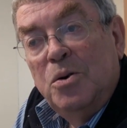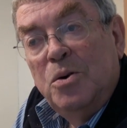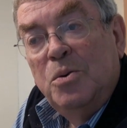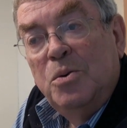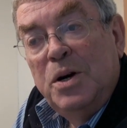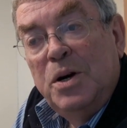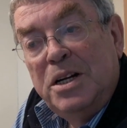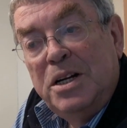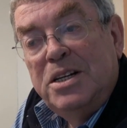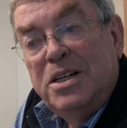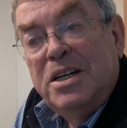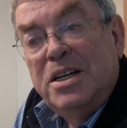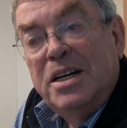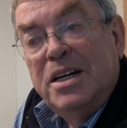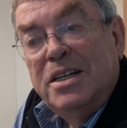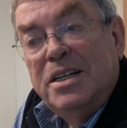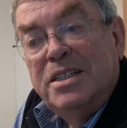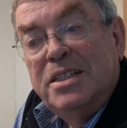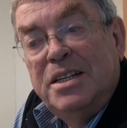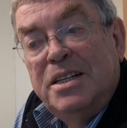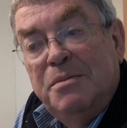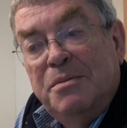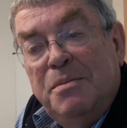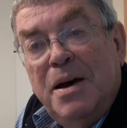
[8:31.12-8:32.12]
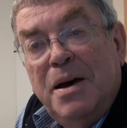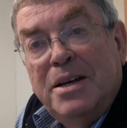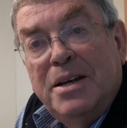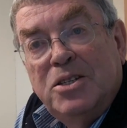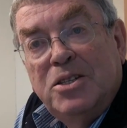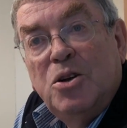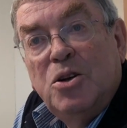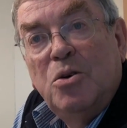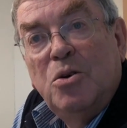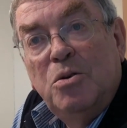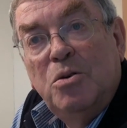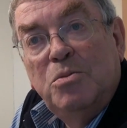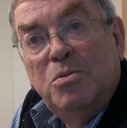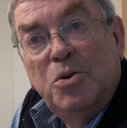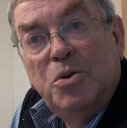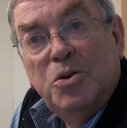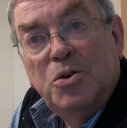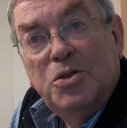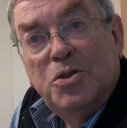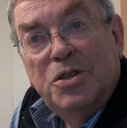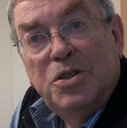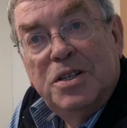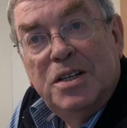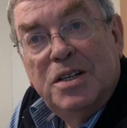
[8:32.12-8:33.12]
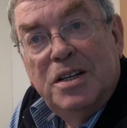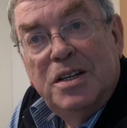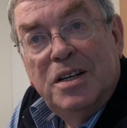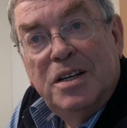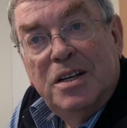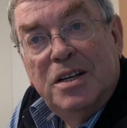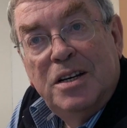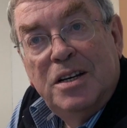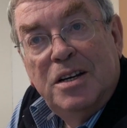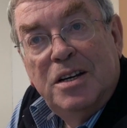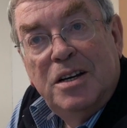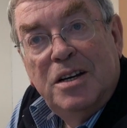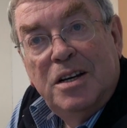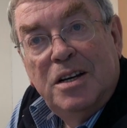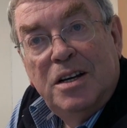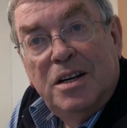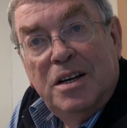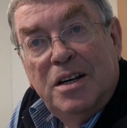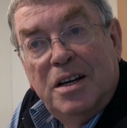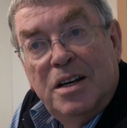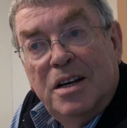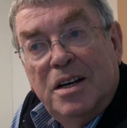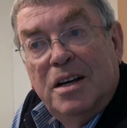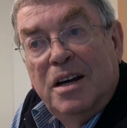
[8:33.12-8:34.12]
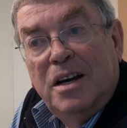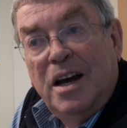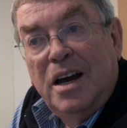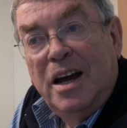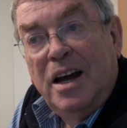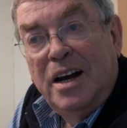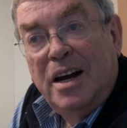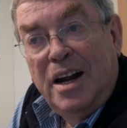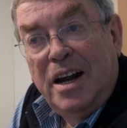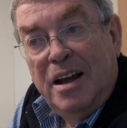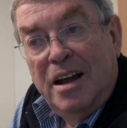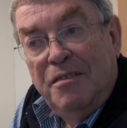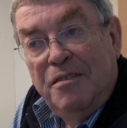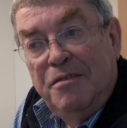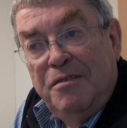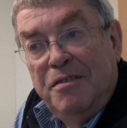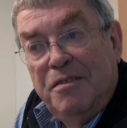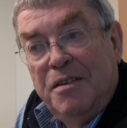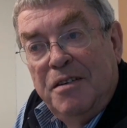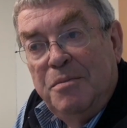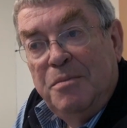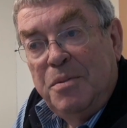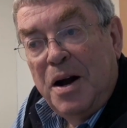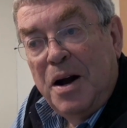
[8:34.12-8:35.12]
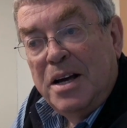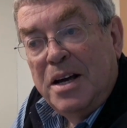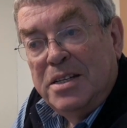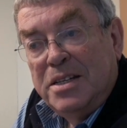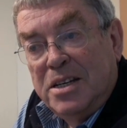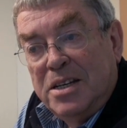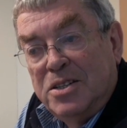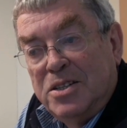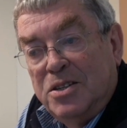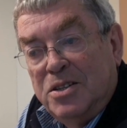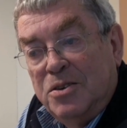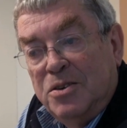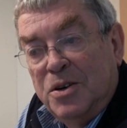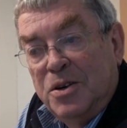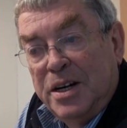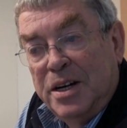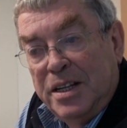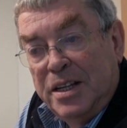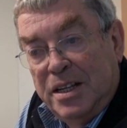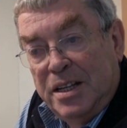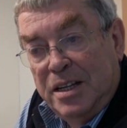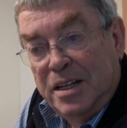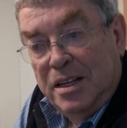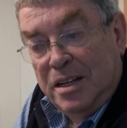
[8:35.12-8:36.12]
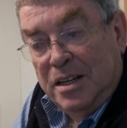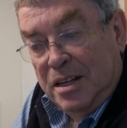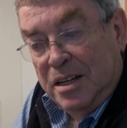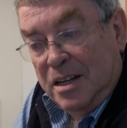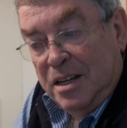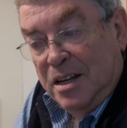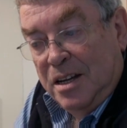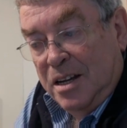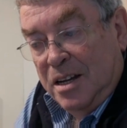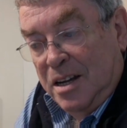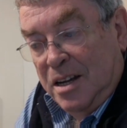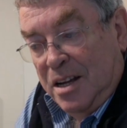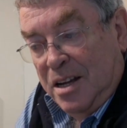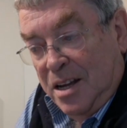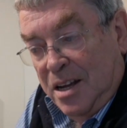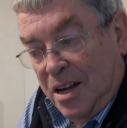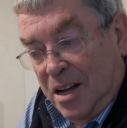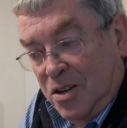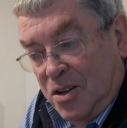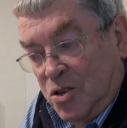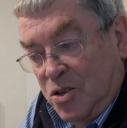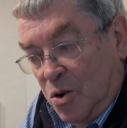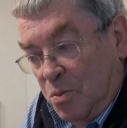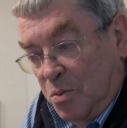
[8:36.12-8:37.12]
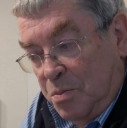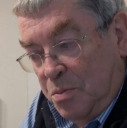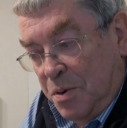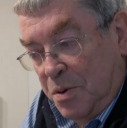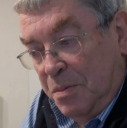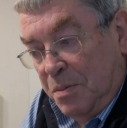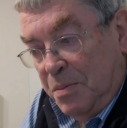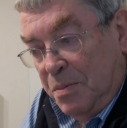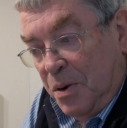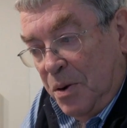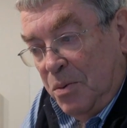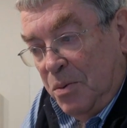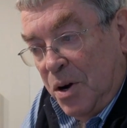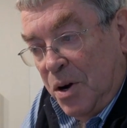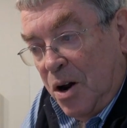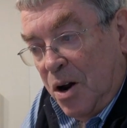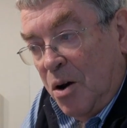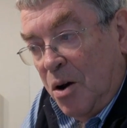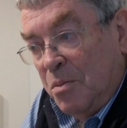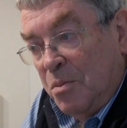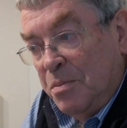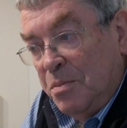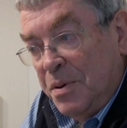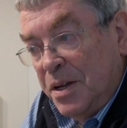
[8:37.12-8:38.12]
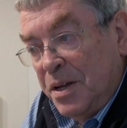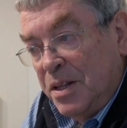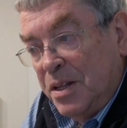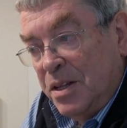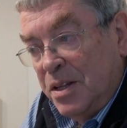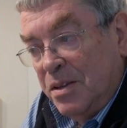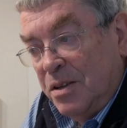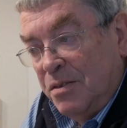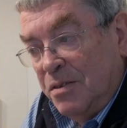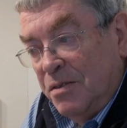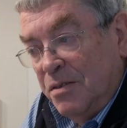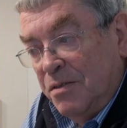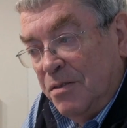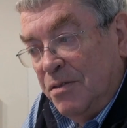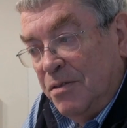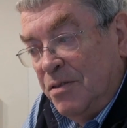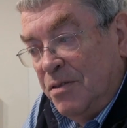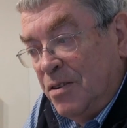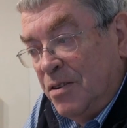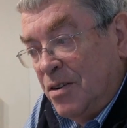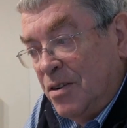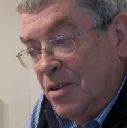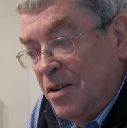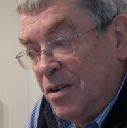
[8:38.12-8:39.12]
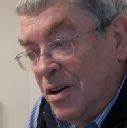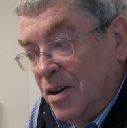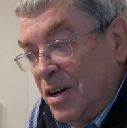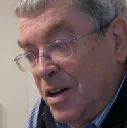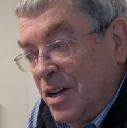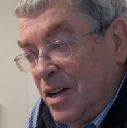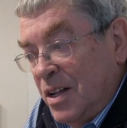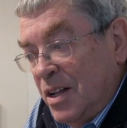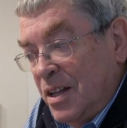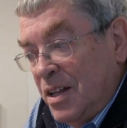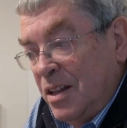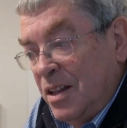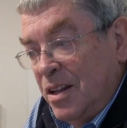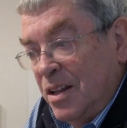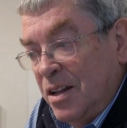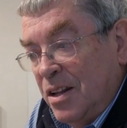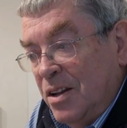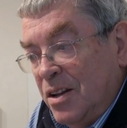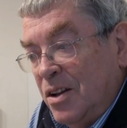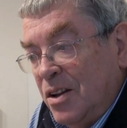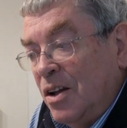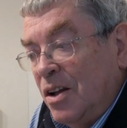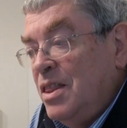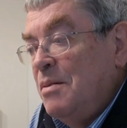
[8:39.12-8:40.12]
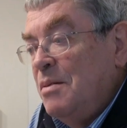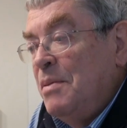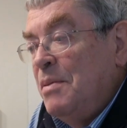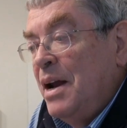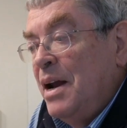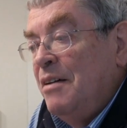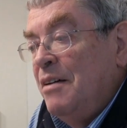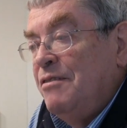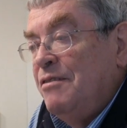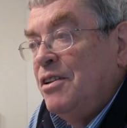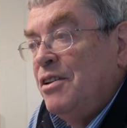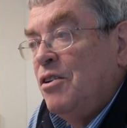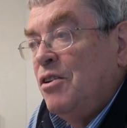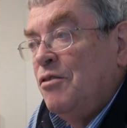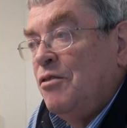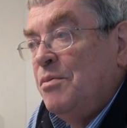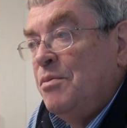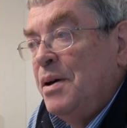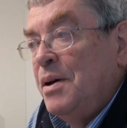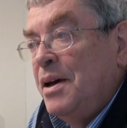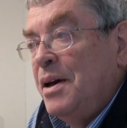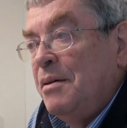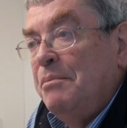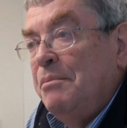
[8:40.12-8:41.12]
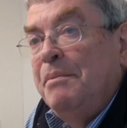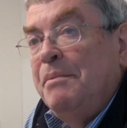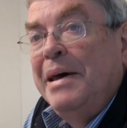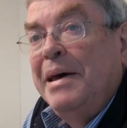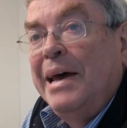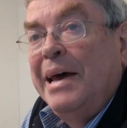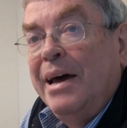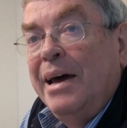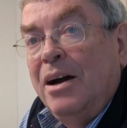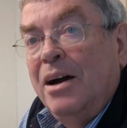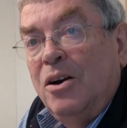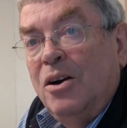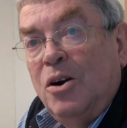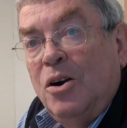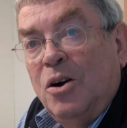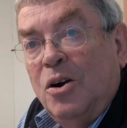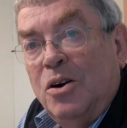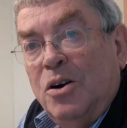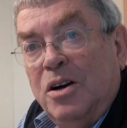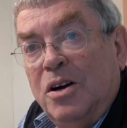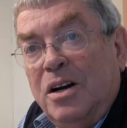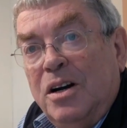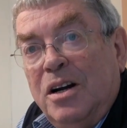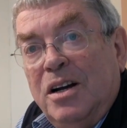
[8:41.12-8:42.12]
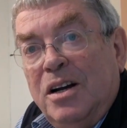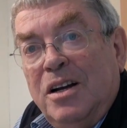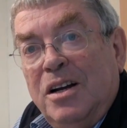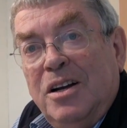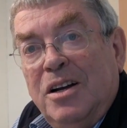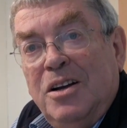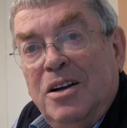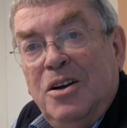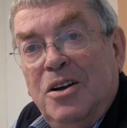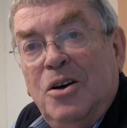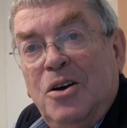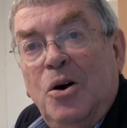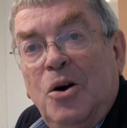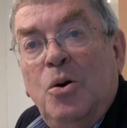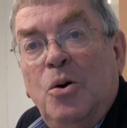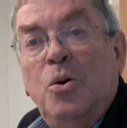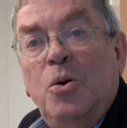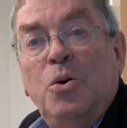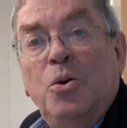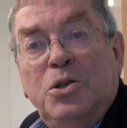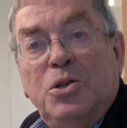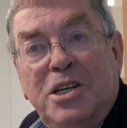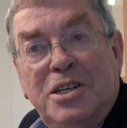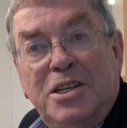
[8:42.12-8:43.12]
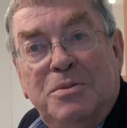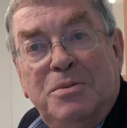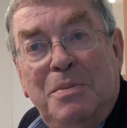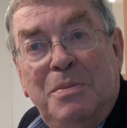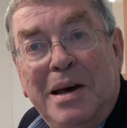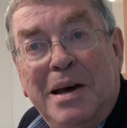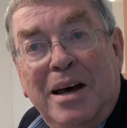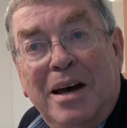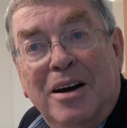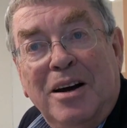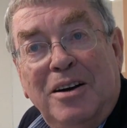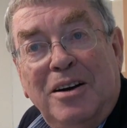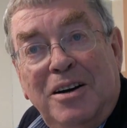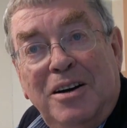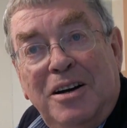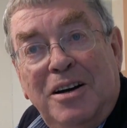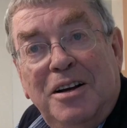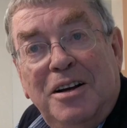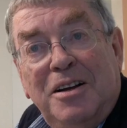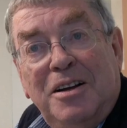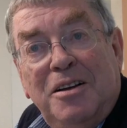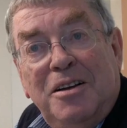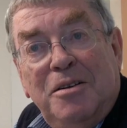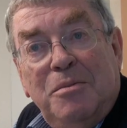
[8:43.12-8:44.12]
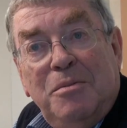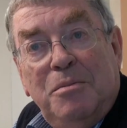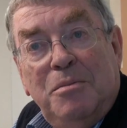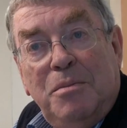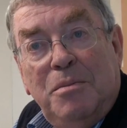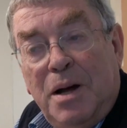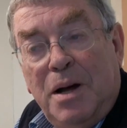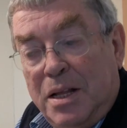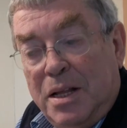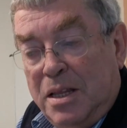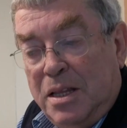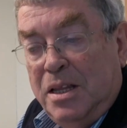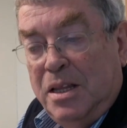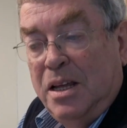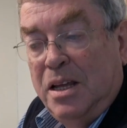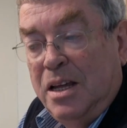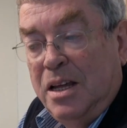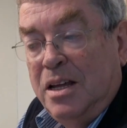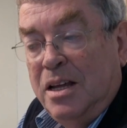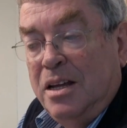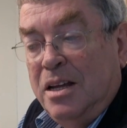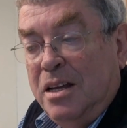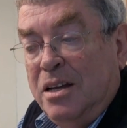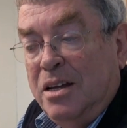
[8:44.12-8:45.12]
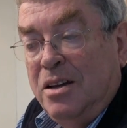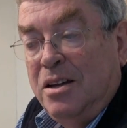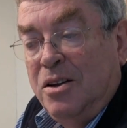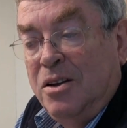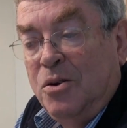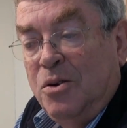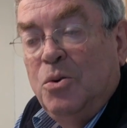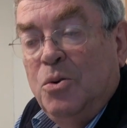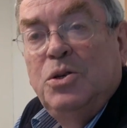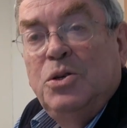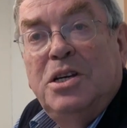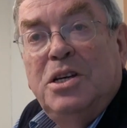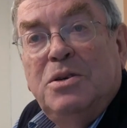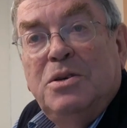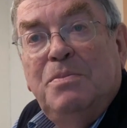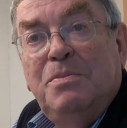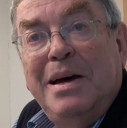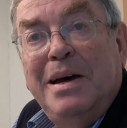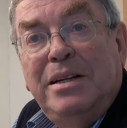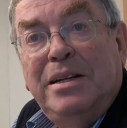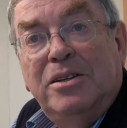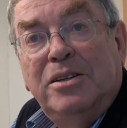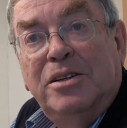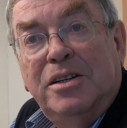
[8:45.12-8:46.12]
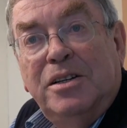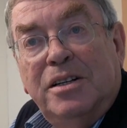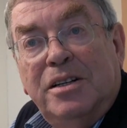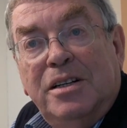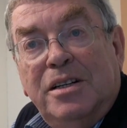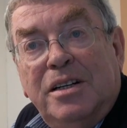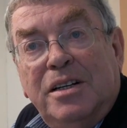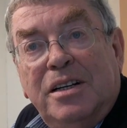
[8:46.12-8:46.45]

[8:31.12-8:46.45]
which is the best hummus and give prizes to it. And so people will compete for not the benefit of being bigger or whose is bigger, but whose is better.